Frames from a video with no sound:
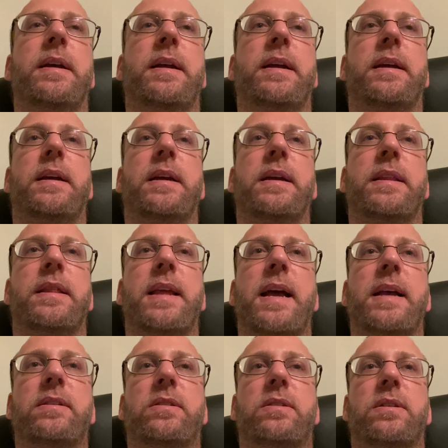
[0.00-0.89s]
And
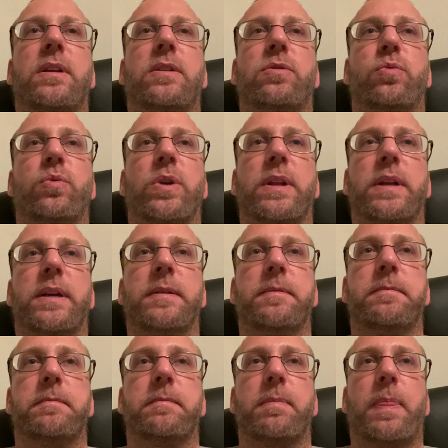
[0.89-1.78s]
that's
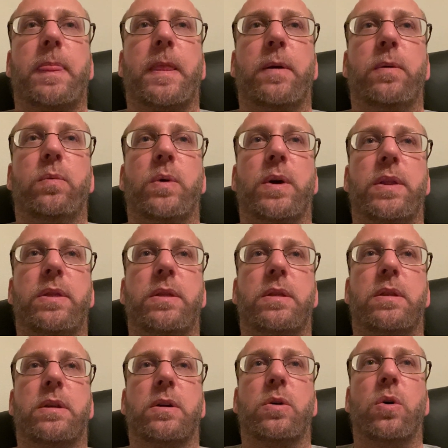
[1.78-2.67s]
really
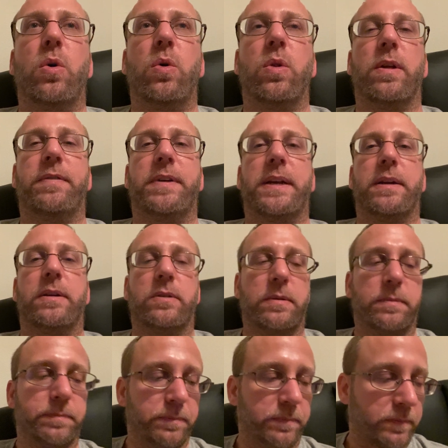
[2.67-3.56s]
what the goal of it is.